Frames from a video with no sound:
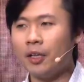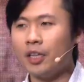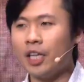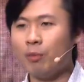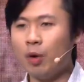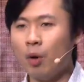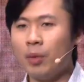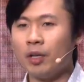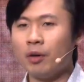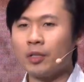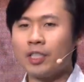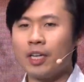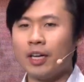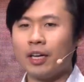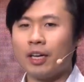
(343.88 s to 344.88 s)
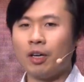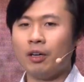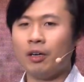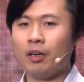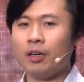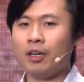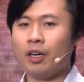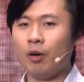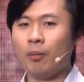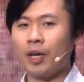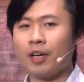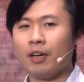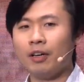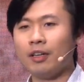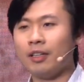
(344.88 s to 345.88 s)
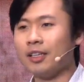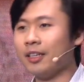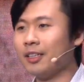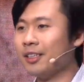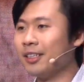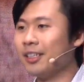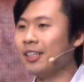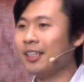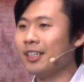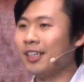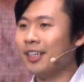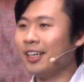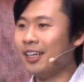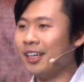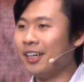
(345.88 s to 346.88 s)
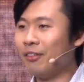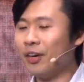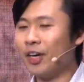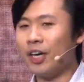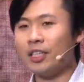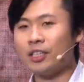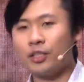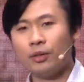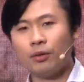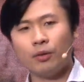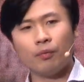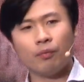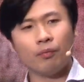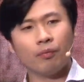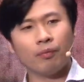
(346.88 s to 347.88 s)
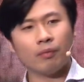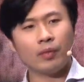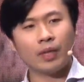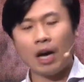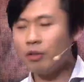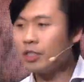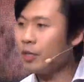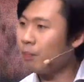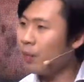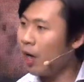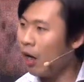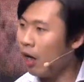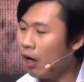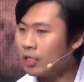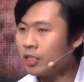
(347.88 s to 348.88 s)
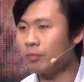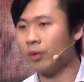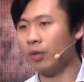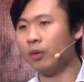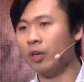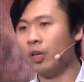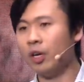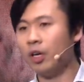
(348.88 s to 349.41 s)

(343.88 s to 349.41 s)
That moment I was like, oh my God, right? So how is it possible?